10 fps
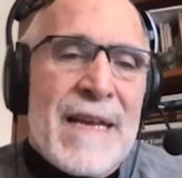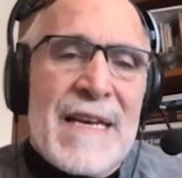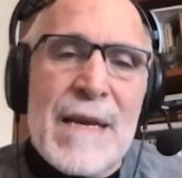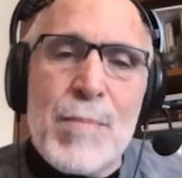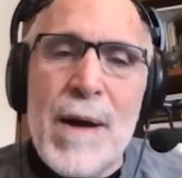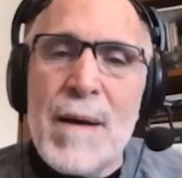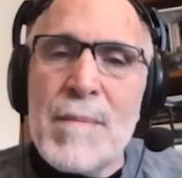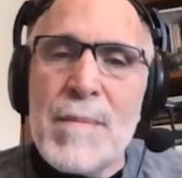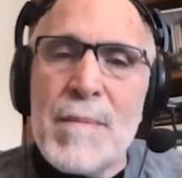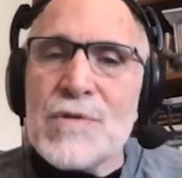kidney
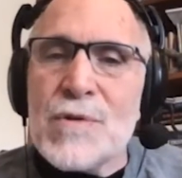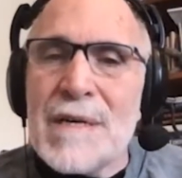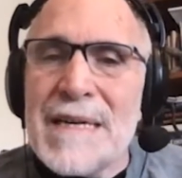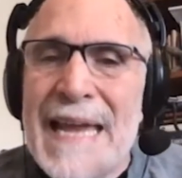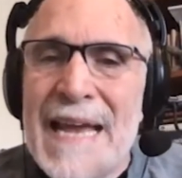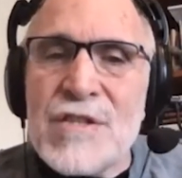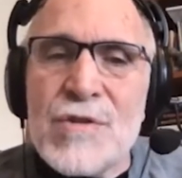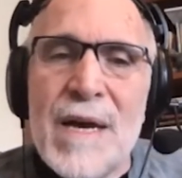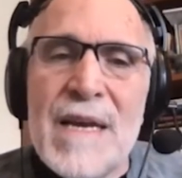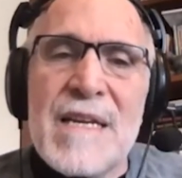problems or
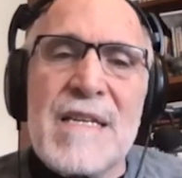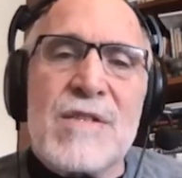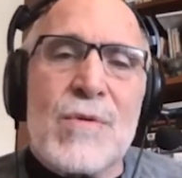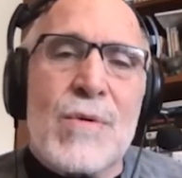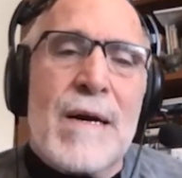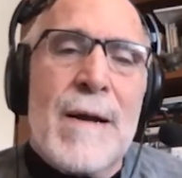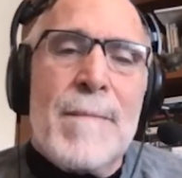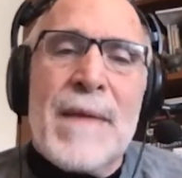gastritis or